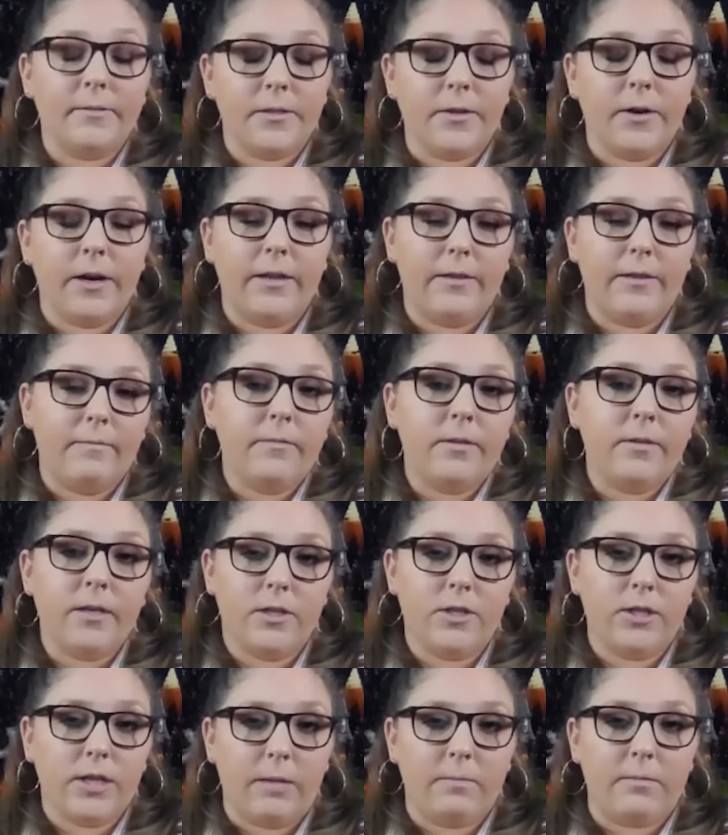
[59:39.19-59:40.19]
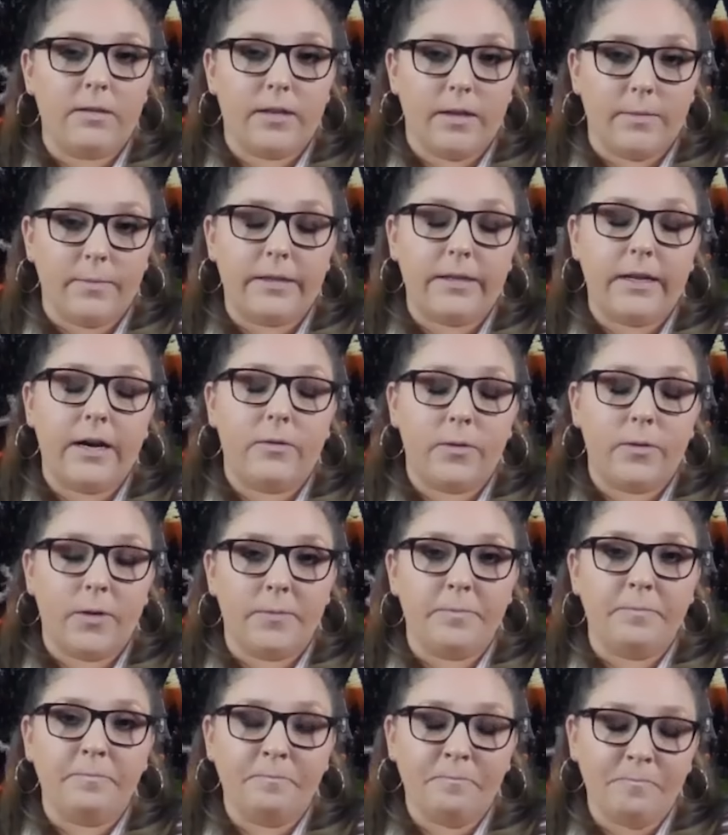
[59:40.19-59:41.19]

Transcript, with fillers: So I good job to them on that one.